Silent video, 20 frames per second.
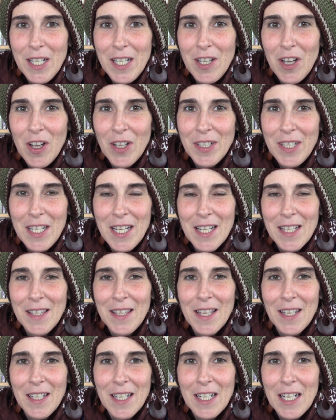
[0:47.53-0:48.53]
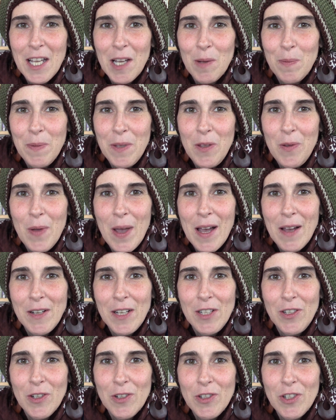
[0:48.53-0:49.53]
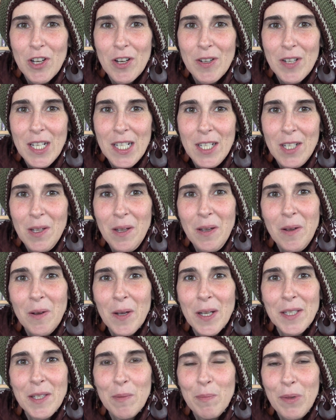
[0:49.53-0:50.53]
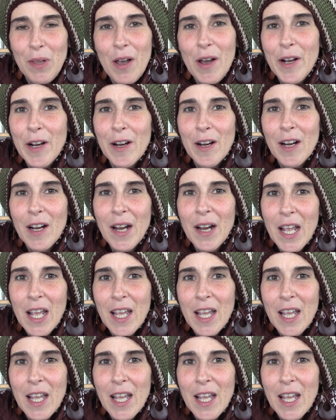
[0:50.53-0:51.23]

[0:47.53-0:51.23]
content that can help you out in your journey too as a blogger